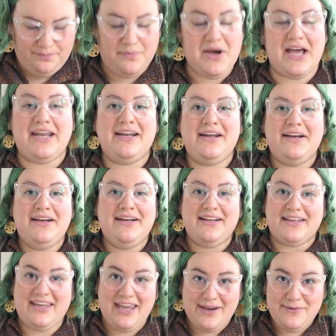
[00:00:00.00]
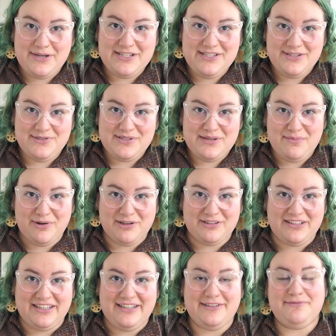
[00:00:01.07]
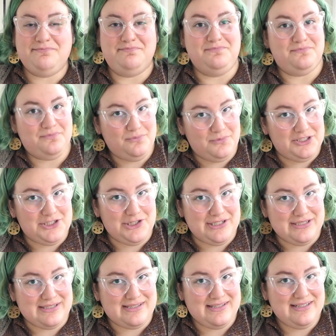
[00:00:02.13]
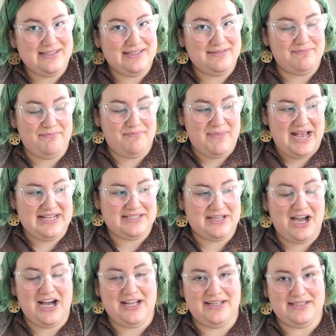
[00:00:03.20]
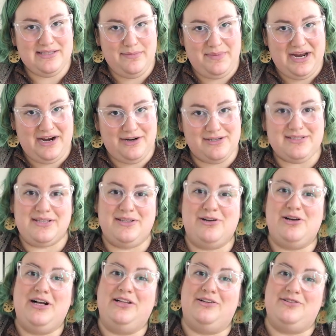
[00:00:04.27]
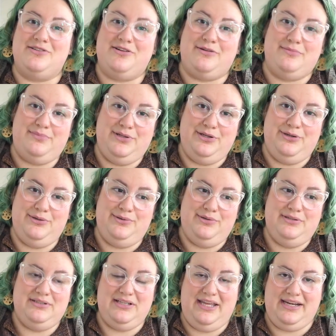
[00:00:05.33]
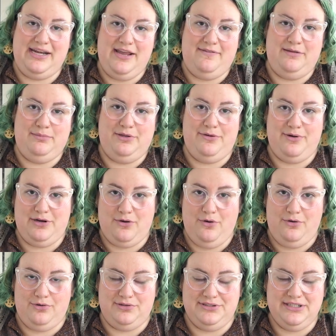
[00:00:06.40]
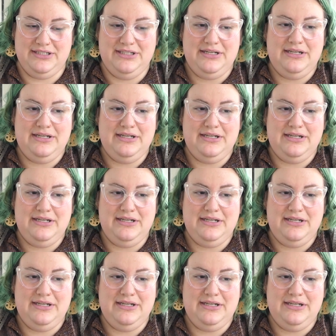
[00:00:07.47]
But Kay went to UC Berkeley, which is mascot is the Bears, and their colors are blue, like navy blue and gold.